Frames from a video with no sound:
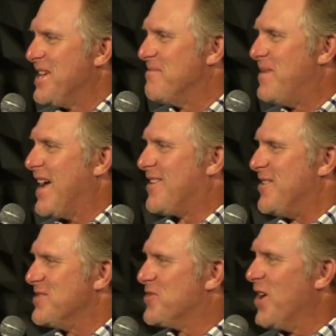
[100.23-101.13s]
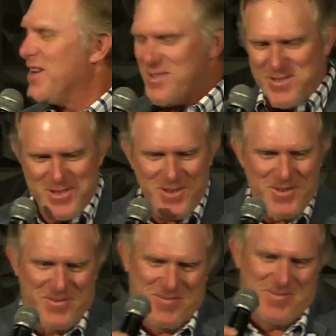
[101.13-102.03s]
get back on trail. So
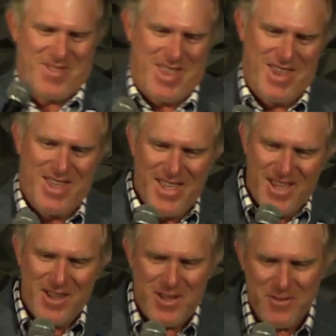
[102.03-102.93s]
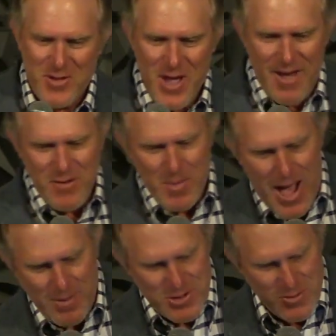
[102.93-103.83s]
if you have your
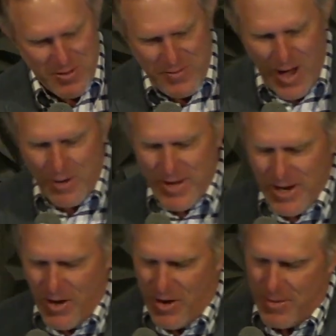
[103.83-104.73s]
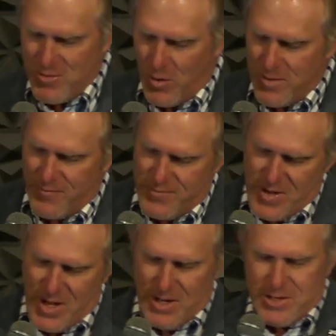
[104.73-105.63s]
Bibles, you want to follow me along. I'm going
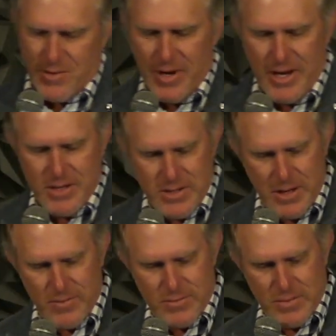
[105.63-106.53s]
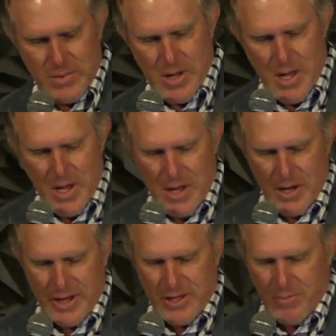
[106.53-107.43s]
to read a
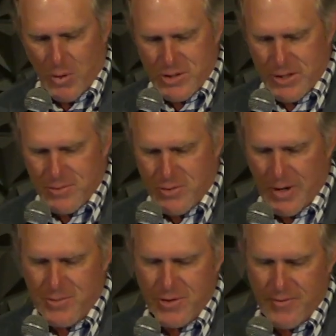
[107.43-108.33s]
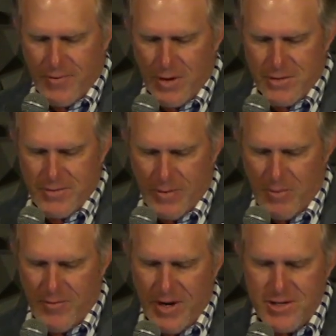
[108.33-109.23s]
lengthy portion of Scripture at first from
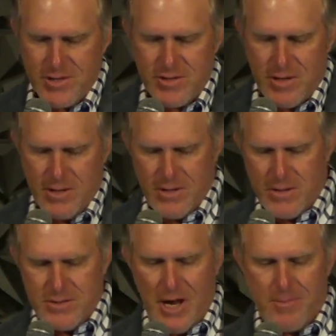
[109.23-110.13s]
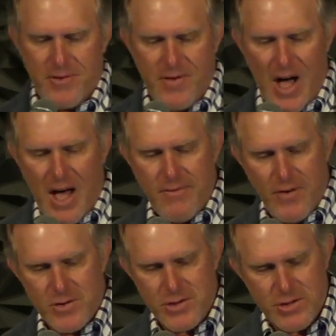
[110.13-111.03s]
Ephesians chapter five,
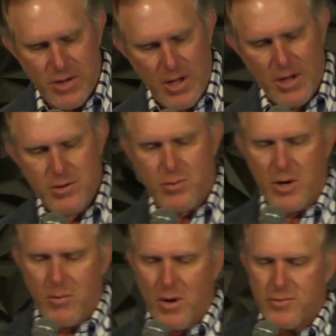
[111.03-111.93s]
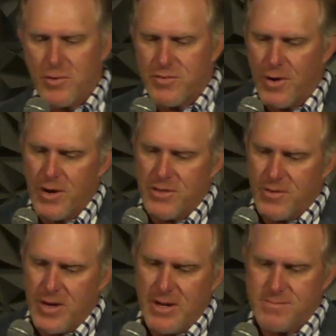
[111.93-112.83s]
verses 21 through
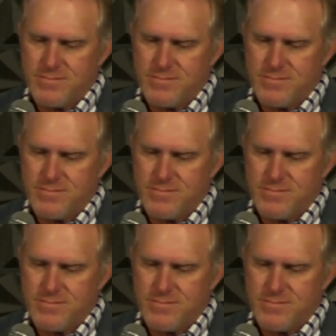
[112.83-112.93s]
33.